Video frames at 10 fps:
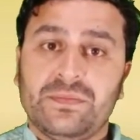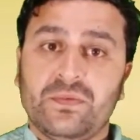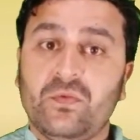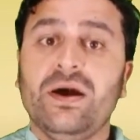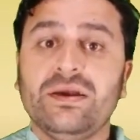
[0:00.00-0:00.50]

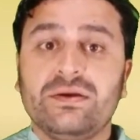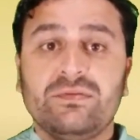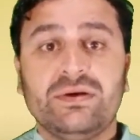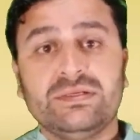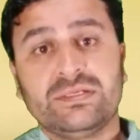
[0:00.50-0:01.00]
Why,
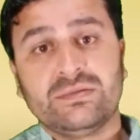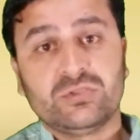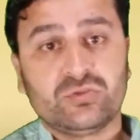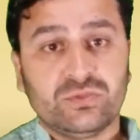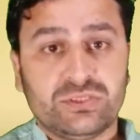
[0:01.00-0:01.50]
when it
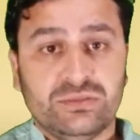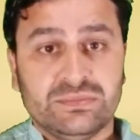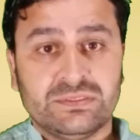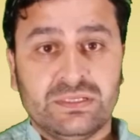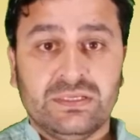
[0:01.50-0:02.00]
comes to
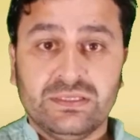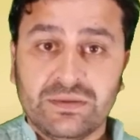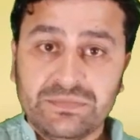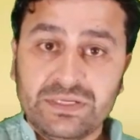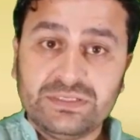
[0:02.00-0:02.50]
Muslims,
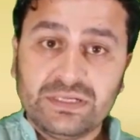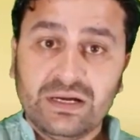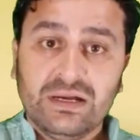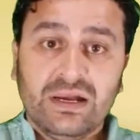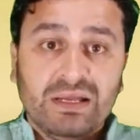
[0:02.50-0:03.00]
the media
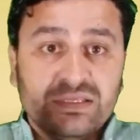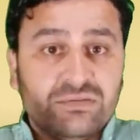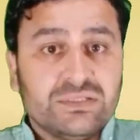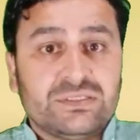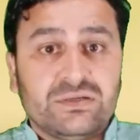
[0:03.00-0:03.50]
and the
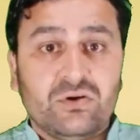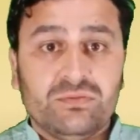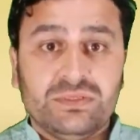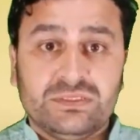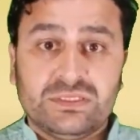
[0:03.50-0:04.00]
Western
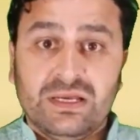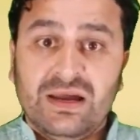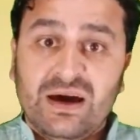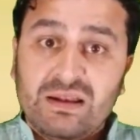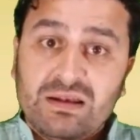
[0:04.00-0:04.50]
governments
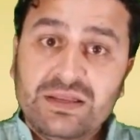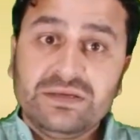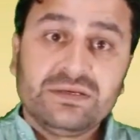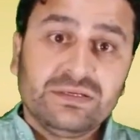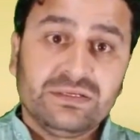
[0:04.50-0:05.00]
are
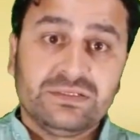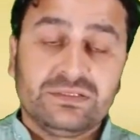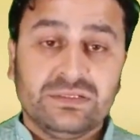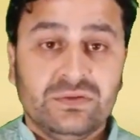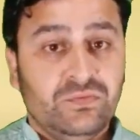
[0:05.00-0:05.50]
linking
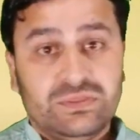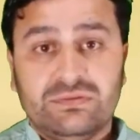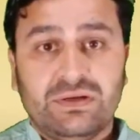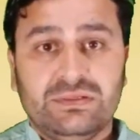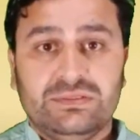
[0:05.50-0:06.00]
it with
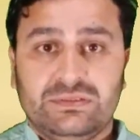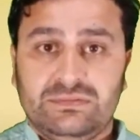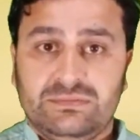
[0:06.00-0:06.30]
religion?